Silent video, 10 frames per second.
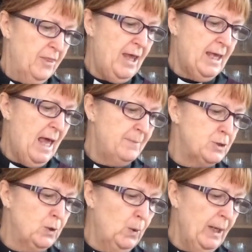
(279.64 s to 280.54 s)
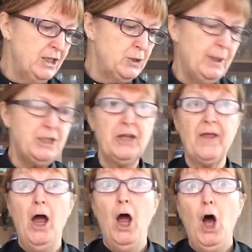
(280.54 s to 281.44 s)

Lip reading: They kept calling to each other,